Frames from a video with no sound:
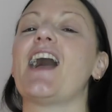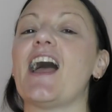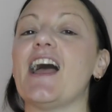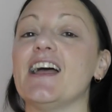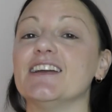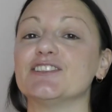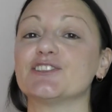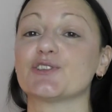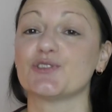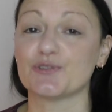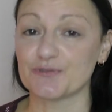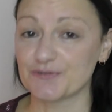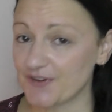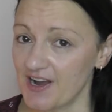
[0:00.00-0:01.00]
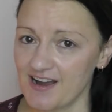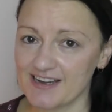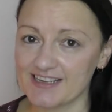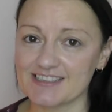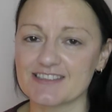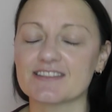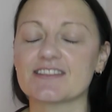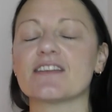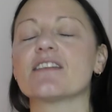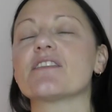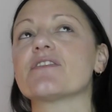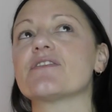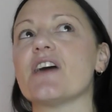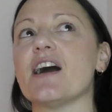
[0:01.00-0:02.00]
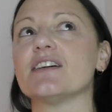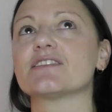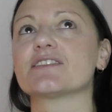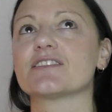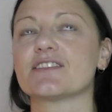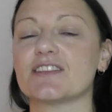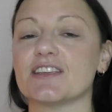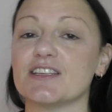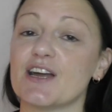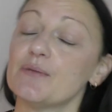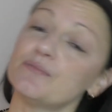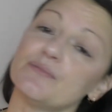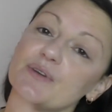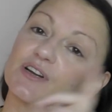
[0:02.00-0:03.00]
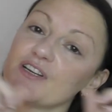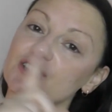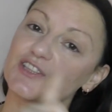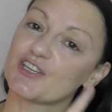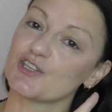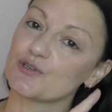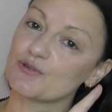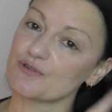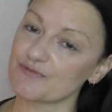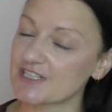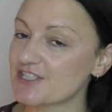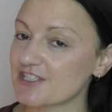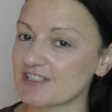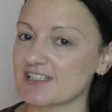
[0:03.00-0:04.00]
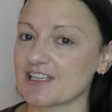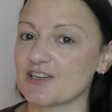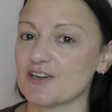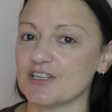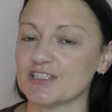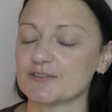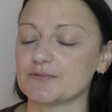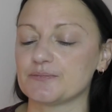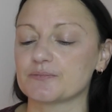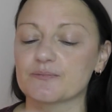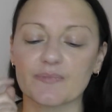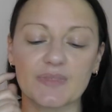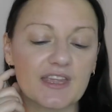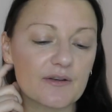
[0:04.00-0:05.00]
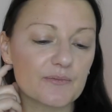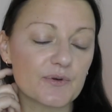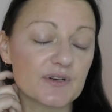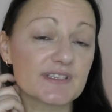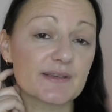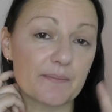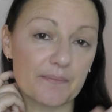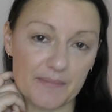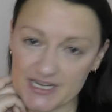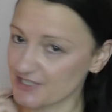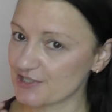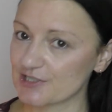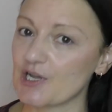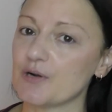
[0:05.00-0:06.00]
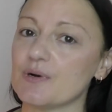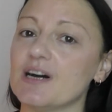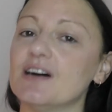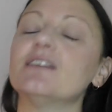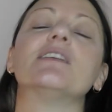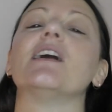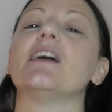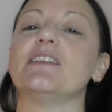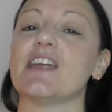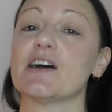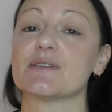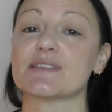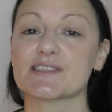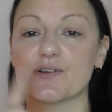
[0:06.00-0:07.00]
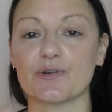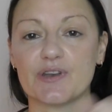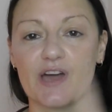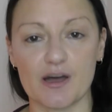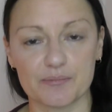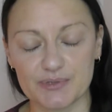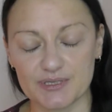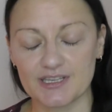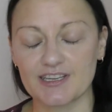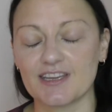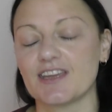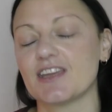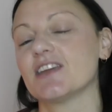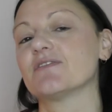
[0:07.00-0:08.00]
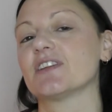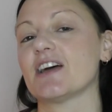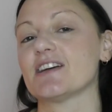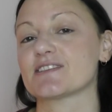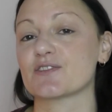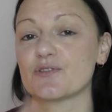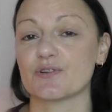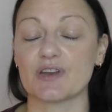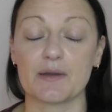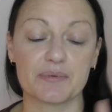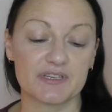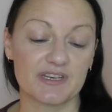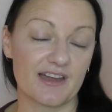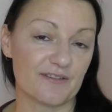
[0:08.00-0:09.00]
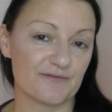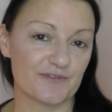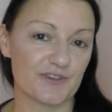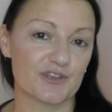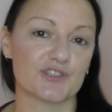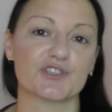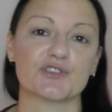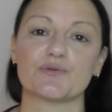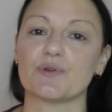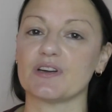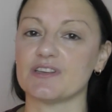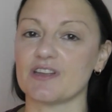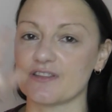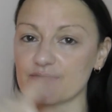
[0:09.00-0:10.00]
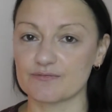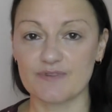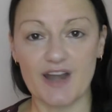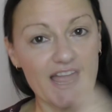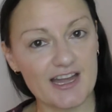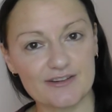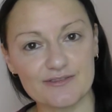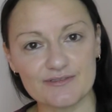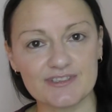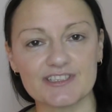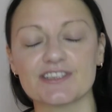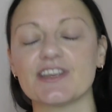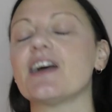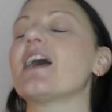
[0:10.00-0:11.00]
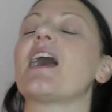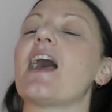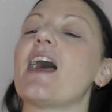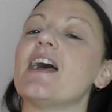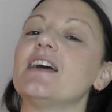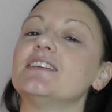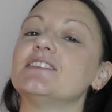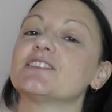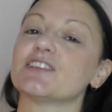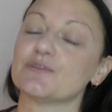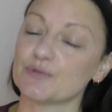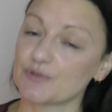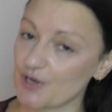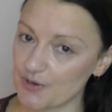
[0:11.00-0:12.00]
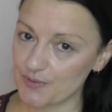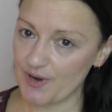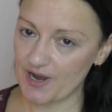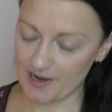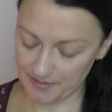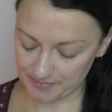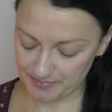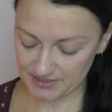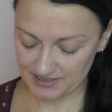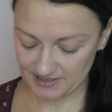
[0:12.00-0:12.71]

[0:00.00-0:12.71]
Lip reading: And you'll find that the number that you originally got was much lower and now it's gone up. If it hasn't gone up enough, you can do another round and it will go up